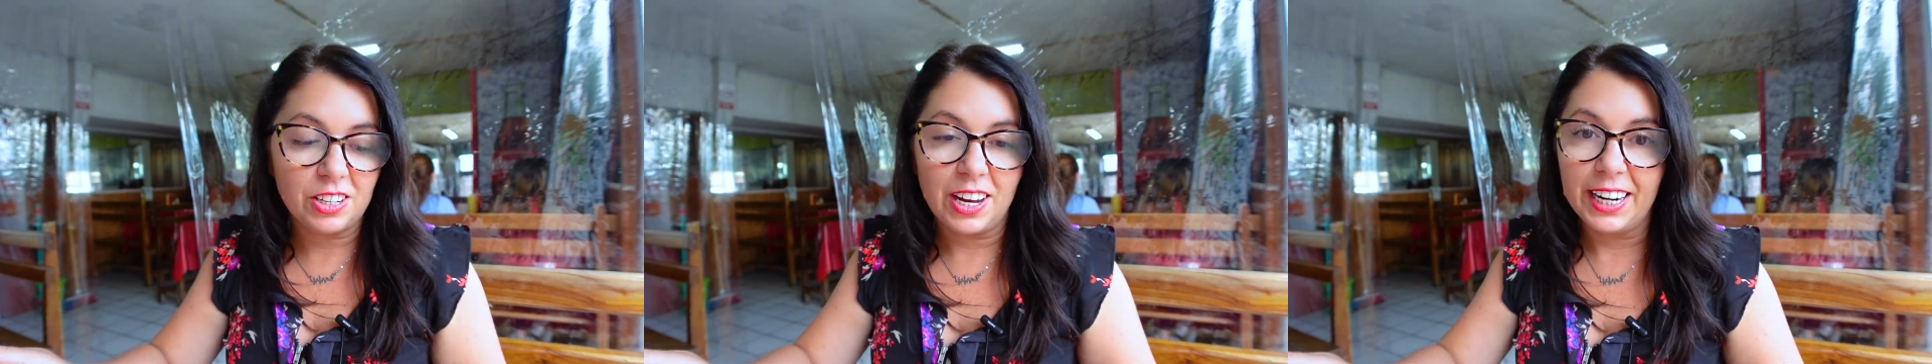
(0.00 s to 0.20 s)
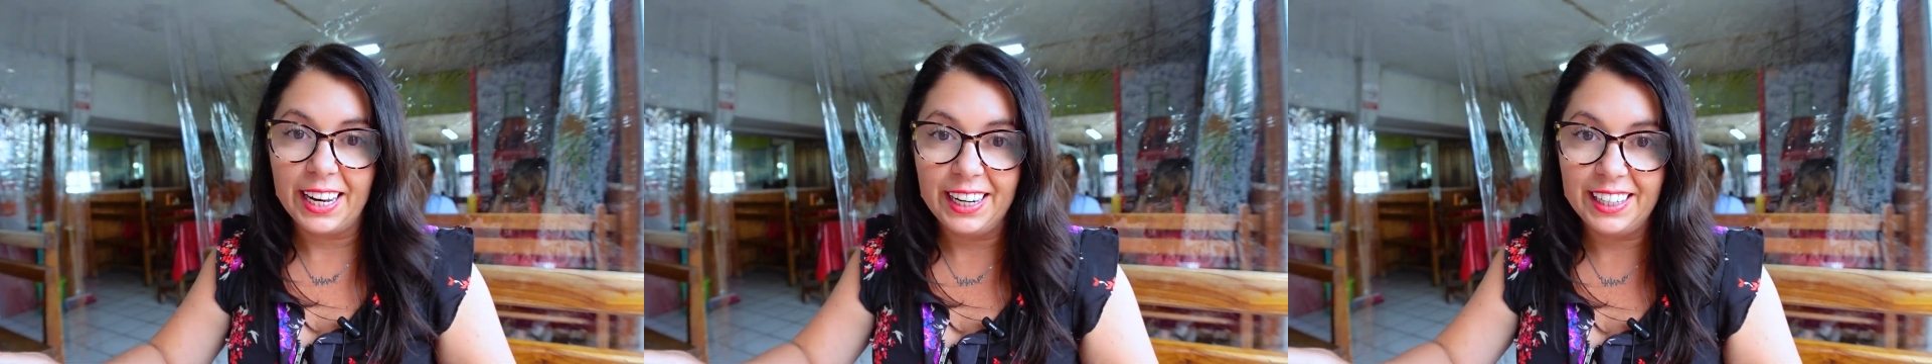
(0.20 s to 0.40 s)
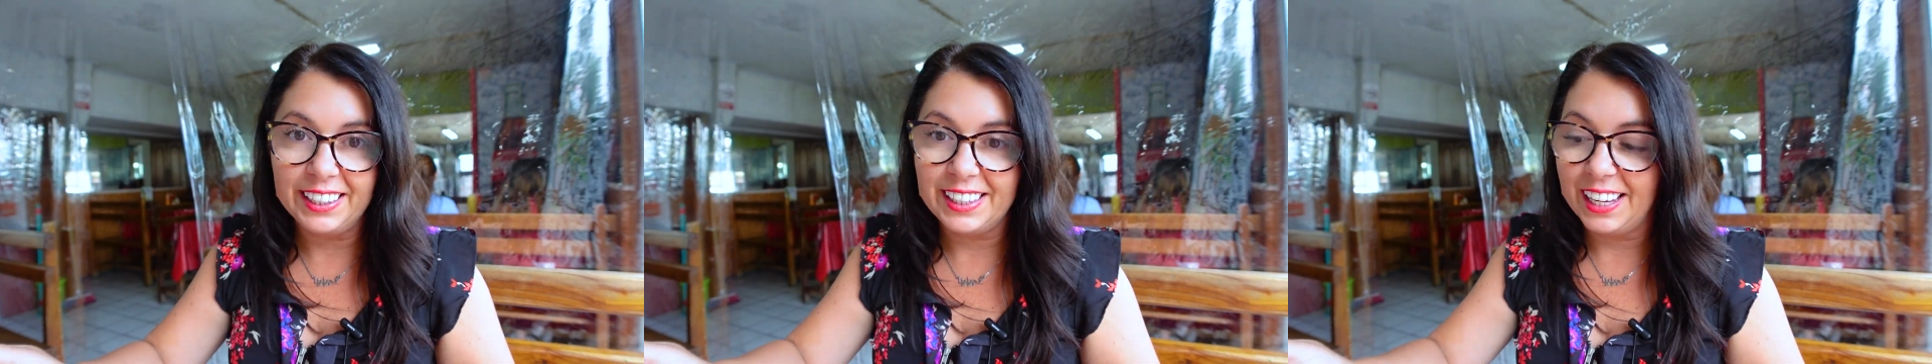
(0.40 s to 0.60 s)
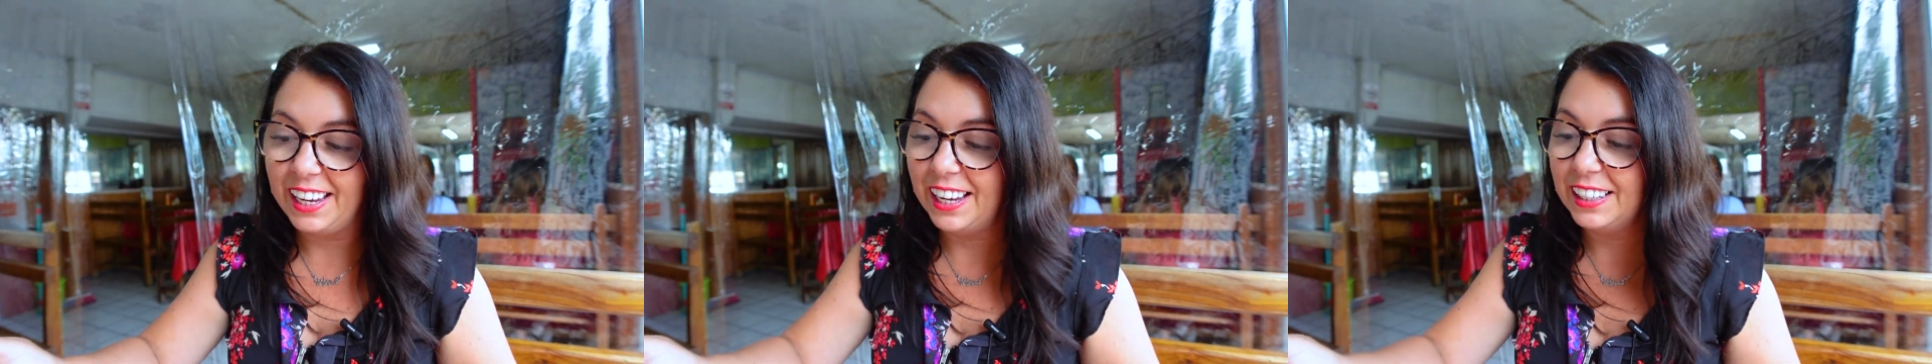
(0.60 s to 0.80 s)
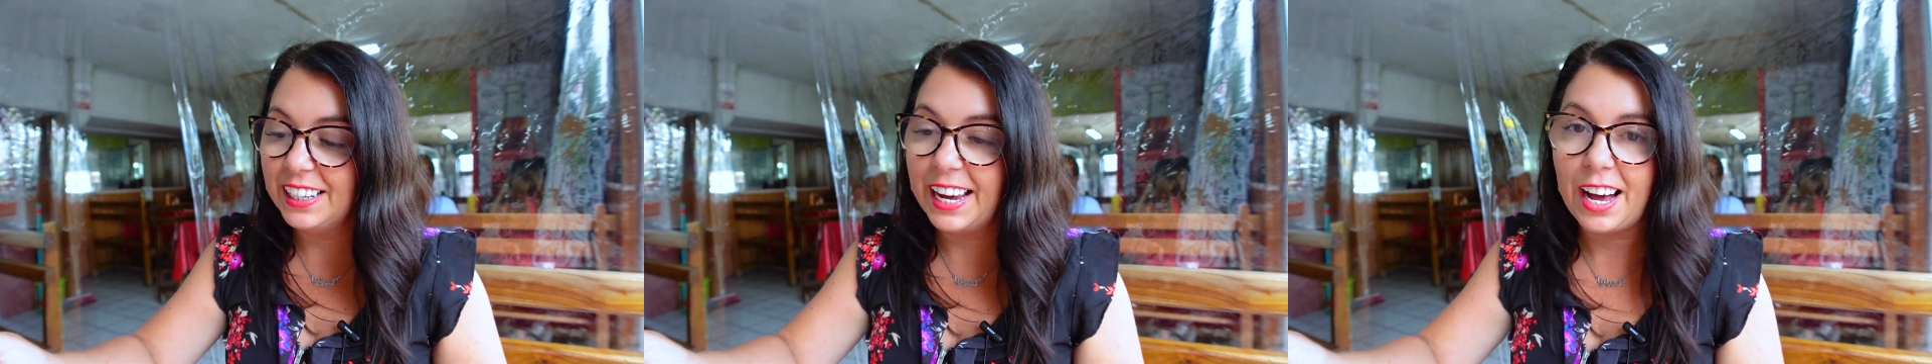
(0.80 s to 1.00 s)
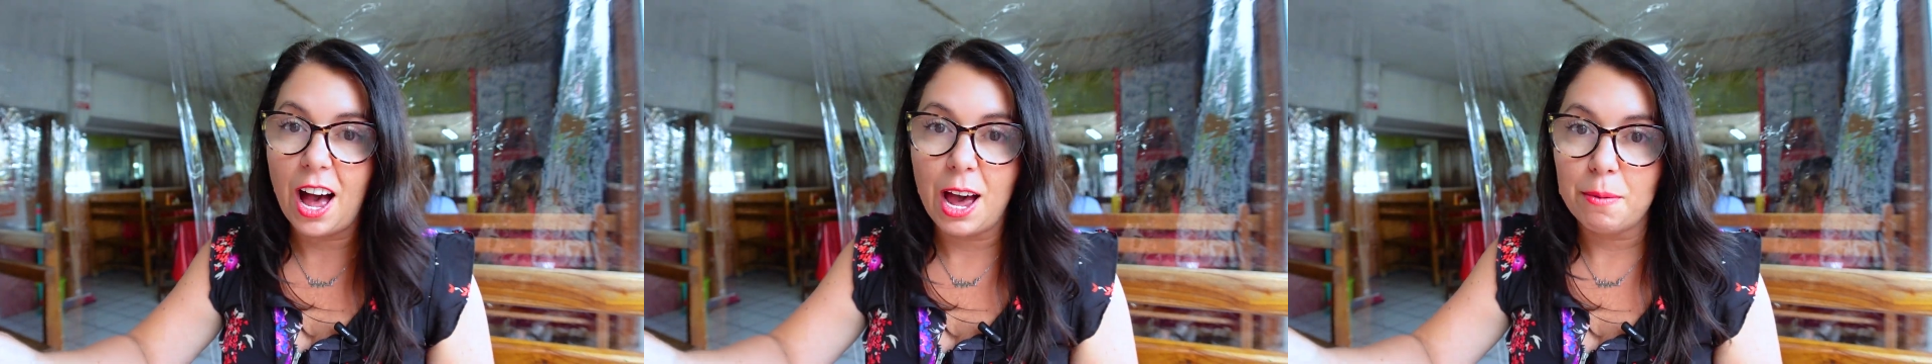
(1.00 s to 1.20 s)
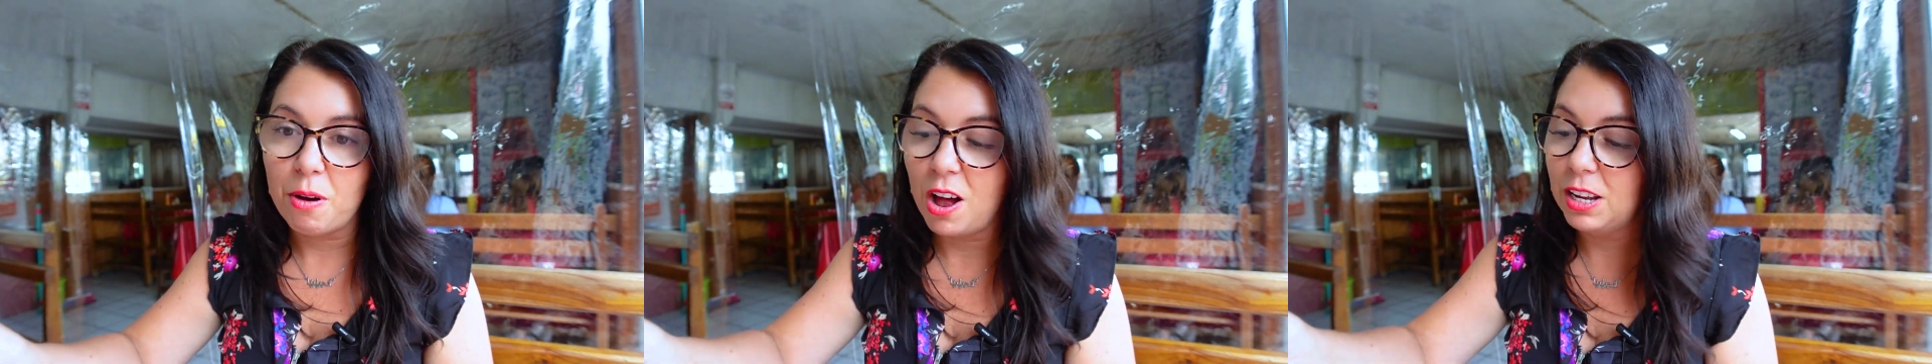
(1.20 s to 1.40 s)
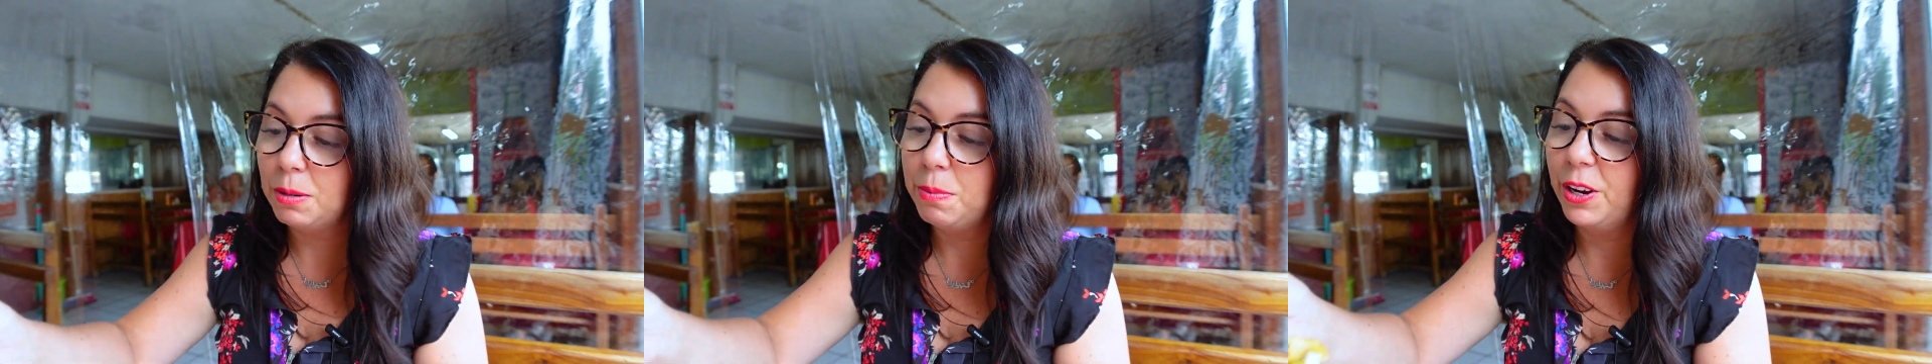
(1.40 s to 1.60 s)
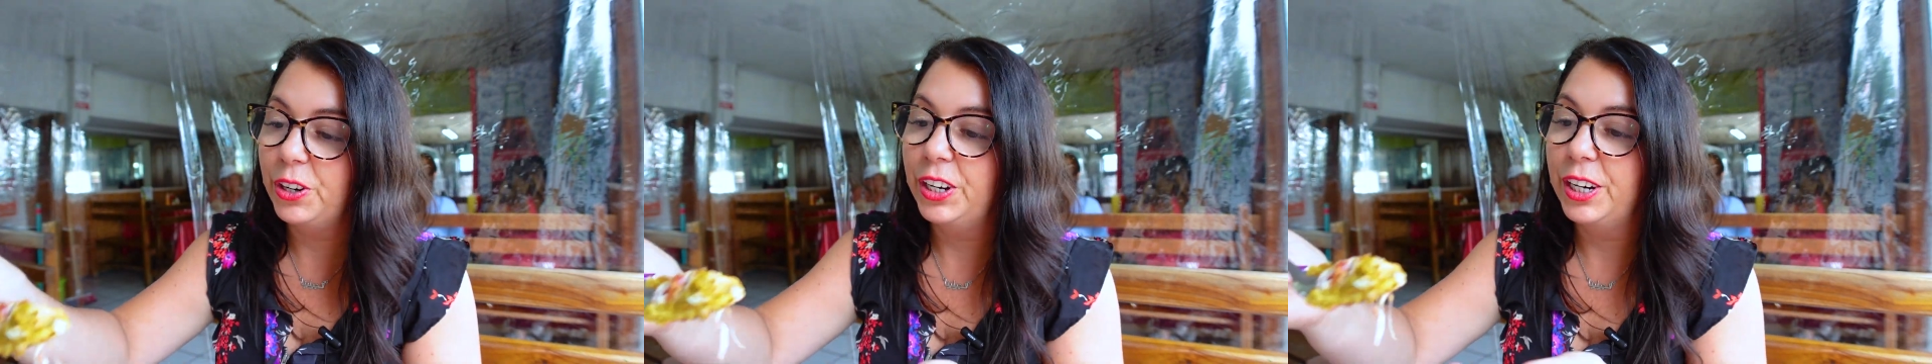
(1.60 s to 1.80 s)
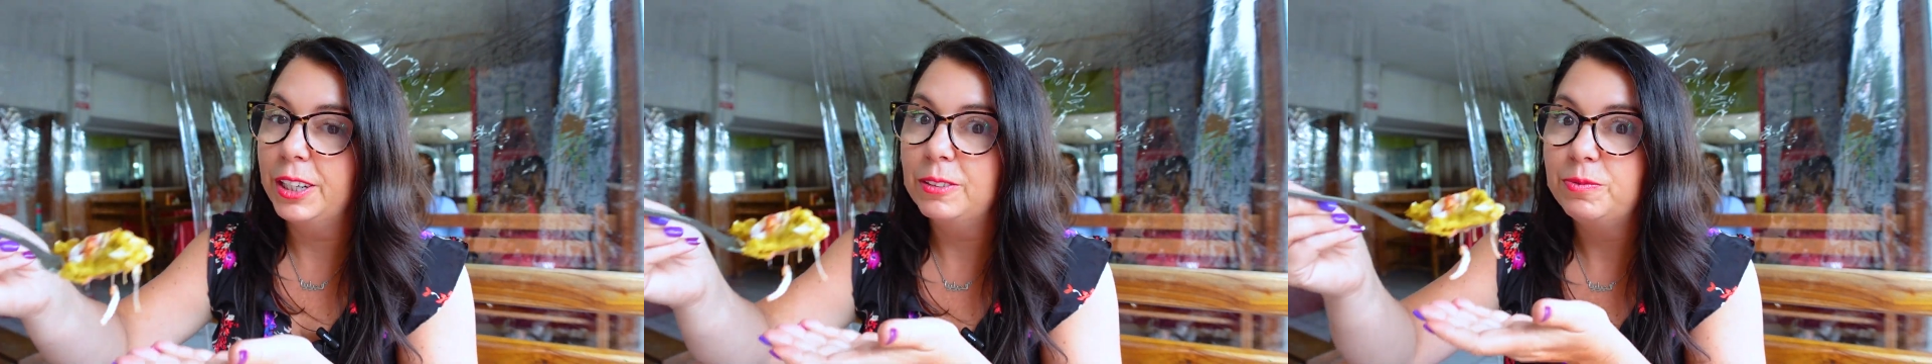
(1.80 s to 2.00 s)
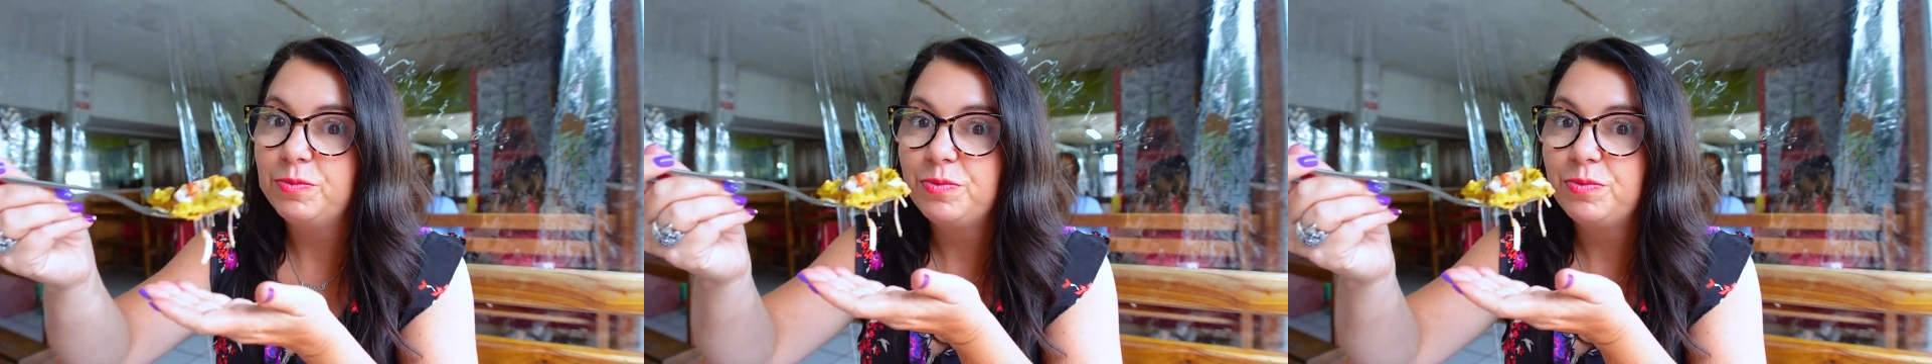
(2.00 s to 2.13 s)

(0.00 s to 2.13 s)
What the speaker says: on anything, like, I'm all about it.